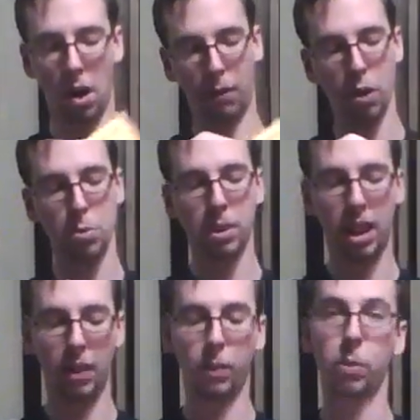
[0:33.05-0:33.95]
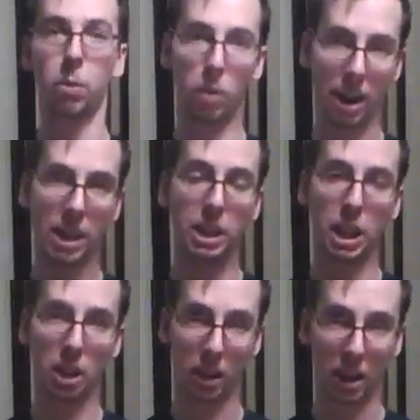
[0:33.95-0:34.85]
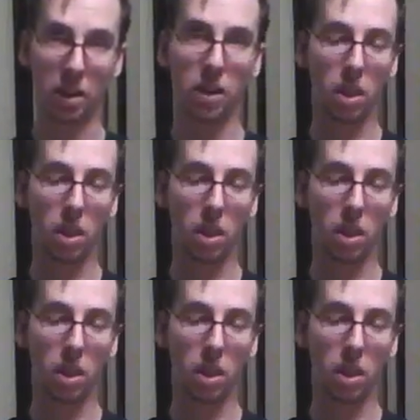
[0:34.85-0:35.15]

First one came from Julian.